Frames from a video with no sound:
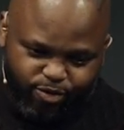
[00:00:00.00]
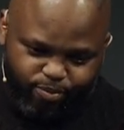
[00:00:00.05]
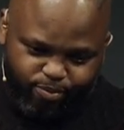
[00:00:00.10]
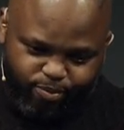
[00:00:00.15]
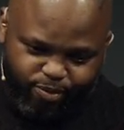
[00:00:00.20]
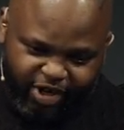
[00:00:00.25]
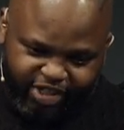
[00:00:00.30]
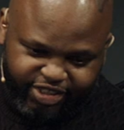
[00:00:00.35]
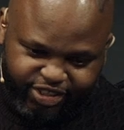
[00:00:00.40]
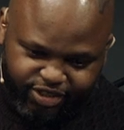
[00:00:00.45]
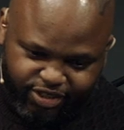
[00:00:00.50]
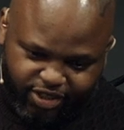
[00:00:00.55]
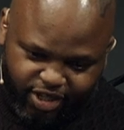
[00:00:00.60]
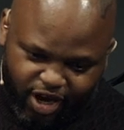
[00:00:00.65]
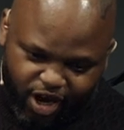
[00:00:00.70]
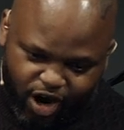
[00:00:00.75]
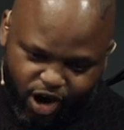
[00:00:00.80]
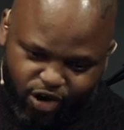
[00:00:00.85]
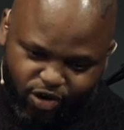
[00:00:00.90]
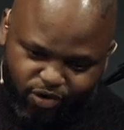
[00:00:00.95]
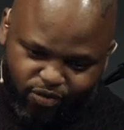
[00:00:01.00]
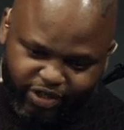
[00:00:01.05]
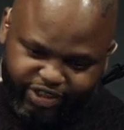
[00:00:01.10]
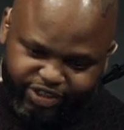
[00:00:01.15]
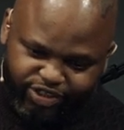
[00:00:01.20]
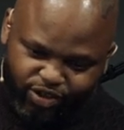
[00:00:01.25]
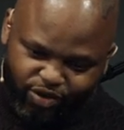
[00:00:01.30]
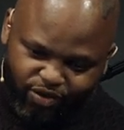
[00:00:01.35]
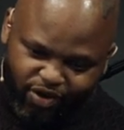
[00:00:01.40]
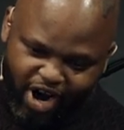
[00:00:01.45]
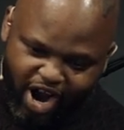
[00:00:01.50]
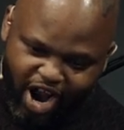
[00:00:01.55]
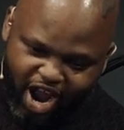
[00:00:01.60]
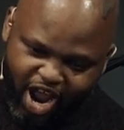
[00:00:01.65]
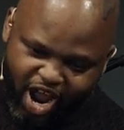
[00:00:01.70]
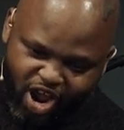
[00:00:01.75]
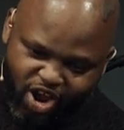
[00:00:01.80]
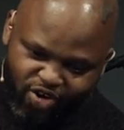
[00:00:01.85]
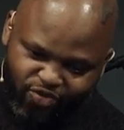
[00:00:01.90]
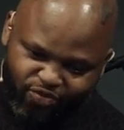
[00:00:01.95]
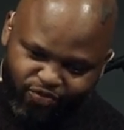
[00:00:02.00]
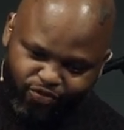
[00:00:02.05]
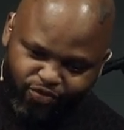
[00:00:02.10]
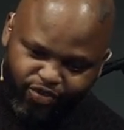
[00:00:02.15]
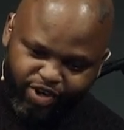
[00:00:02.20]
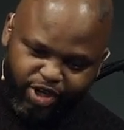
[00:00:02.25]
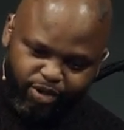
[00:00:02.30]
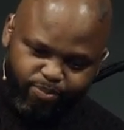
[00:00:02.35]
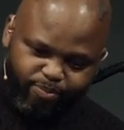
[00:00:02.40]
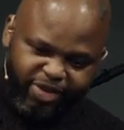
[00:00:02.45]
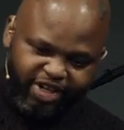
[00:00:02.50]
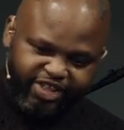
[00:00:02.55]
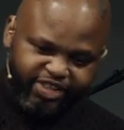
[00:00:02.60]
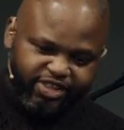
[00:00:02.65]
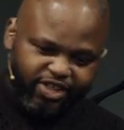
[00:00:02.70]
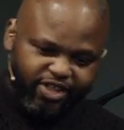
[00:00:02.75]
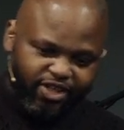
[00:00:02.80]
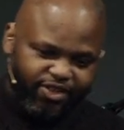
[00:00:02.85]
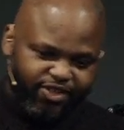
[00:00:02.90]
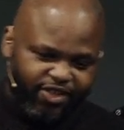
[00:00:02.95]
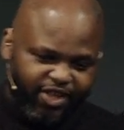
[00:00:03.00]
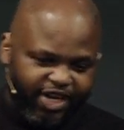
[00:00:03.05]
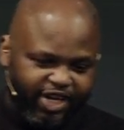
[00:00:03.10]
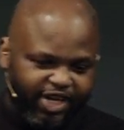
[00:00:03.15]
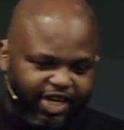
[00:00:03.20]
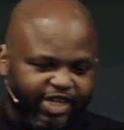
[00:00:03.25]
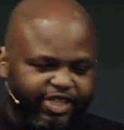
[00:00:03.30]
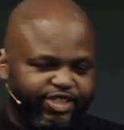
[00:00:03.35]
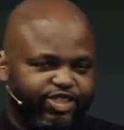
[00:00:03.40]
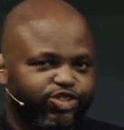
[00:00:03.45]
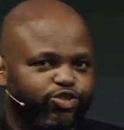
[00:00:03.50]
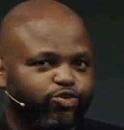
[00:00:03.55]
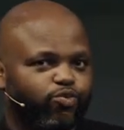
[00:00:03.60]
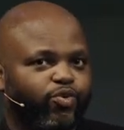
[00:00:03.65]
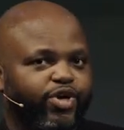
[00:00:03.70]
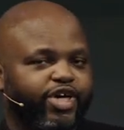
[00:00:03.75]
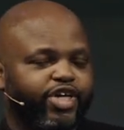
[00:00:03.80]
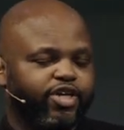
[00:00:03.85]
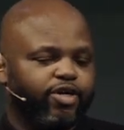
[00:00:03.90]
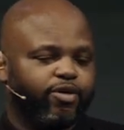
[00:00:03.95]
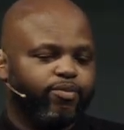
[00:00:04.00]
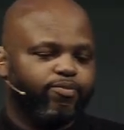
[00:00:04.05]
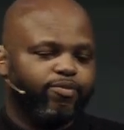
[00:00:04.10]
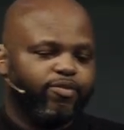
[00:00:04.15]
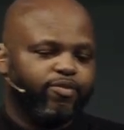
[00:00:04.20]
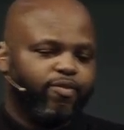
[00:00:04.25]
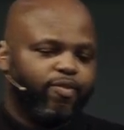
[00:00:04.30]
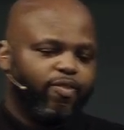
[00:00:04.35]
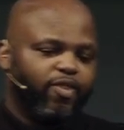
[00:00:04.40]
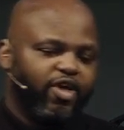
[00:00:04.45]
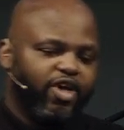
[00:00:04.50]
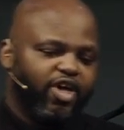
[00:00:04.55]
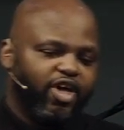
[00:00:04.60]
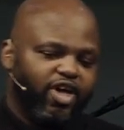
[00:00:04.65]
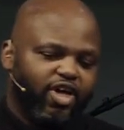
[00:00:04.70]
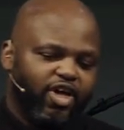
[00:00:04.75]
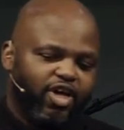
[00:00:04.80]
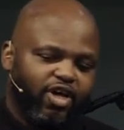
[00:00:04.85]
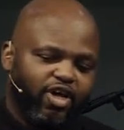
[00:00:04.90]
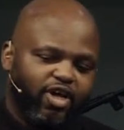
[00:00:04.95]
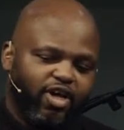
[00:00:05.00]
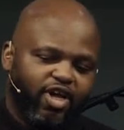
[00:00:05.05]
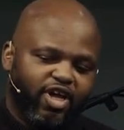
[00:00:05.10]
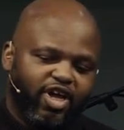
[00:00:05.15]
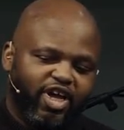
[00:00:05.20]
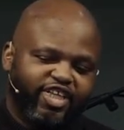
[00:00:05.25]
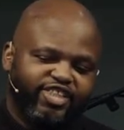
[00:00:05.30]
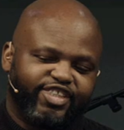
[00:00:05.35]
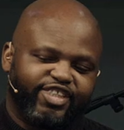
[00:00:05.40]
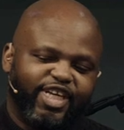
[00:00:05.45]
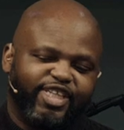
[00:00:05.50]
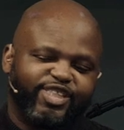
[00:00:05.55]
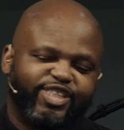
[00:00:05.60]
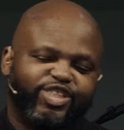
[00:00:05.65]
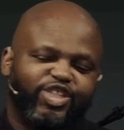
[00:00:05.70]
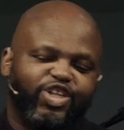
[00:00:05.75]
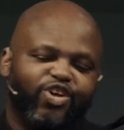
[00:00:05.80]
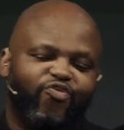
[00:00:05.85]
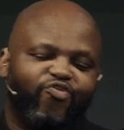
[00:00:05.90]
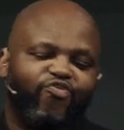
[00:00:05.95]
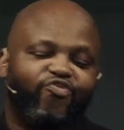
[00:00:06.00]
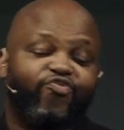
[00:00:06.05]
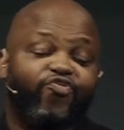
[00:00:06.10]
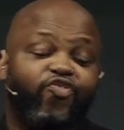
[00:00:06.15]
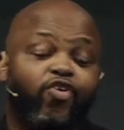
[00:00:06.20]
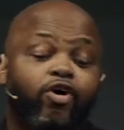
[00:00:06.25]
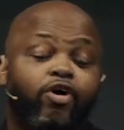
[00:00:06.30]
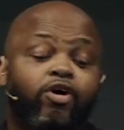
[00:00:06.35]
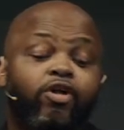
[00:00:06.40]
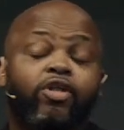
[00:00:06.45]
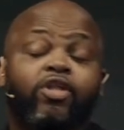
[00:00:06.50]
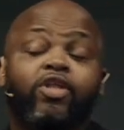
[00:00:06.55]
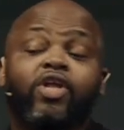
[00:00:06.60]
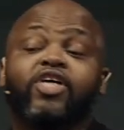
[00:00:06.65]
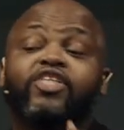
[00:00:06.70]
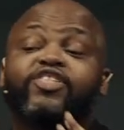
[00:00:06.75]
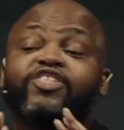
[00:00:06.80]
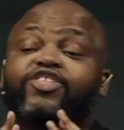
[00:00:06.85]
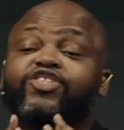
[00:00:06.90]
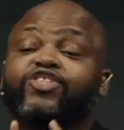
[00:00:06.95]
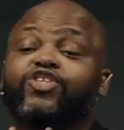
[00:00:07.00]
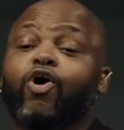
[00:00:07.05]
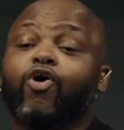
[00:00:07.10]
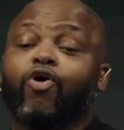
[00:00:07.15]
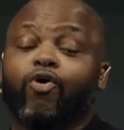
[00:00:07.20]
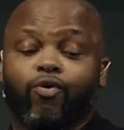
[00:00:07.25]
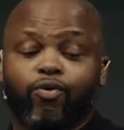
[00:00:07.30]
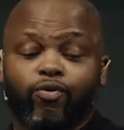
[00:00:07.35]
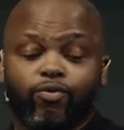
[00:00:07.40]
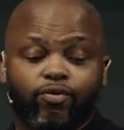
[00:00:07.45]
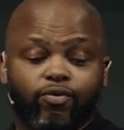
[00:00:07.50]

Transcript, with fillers: but to the hungry soul, every bitter thing is sweet. It says, The full soul